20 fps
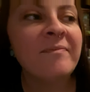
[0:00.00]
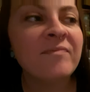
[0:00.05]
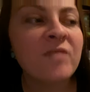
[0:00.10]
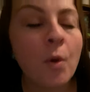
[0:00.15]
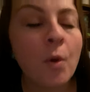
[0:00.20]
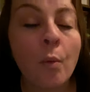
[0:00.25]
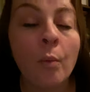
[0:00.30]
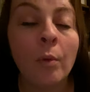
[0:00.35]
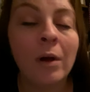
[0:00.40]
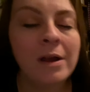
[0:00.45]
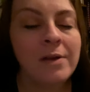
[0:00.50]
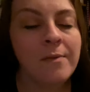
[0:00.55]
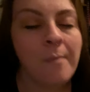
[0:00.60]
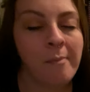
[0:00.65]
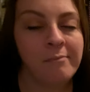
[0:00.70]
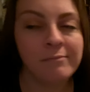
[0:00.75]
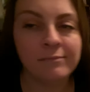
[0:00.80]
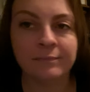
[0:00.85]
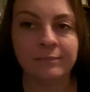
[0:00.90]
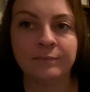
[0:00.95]
What?
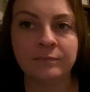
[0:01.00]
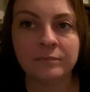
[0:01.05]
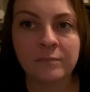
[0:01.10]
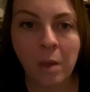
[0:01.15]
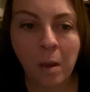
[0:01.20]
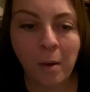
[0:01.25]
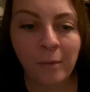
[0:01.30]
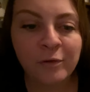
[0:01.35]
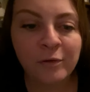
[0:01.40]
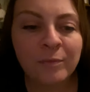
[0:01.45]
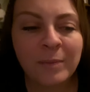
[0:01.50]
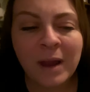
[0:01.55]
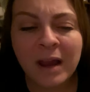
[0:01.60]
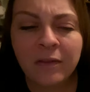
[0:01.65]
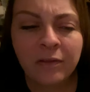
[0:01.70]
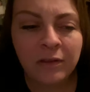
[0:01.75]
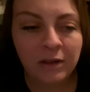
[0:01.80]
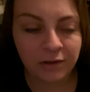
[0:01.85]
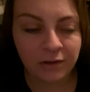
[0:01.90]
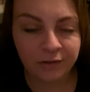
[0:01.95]
Who
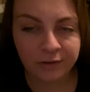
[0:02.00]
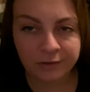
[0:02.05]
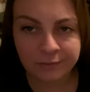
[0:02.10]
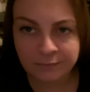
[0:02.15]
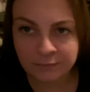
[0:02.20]
made these?